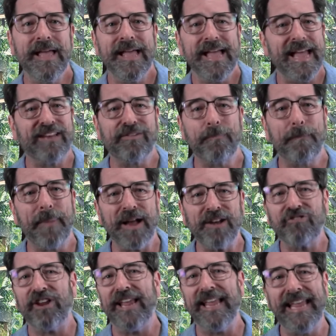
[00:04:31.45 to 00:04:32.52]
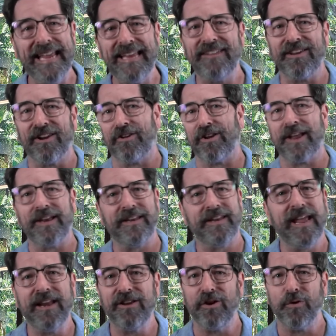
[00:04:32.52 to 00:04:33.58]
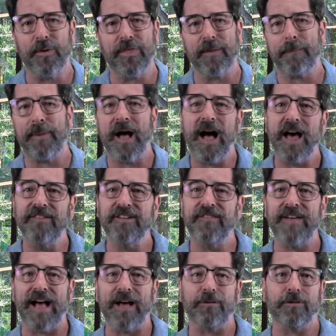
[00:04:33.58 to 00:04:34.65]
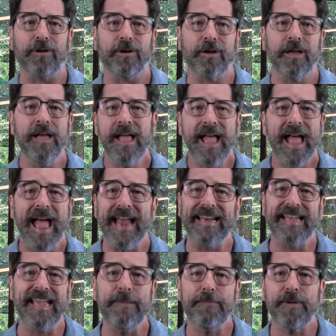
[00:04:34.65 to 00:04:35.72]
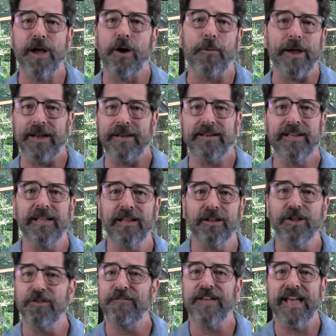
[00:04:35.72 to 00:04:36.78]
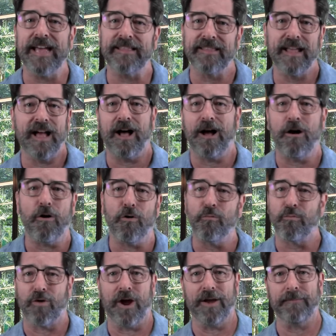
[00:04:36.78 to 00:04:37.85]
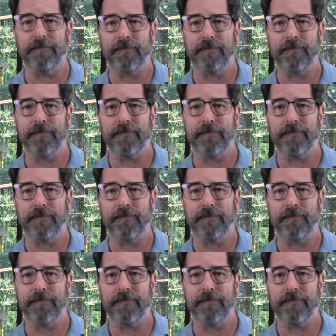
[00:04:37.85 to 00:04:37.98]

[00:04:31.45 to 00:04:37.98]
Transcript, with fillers: it's much easier to continue with a positive outlook and keep going until you've hit a home run.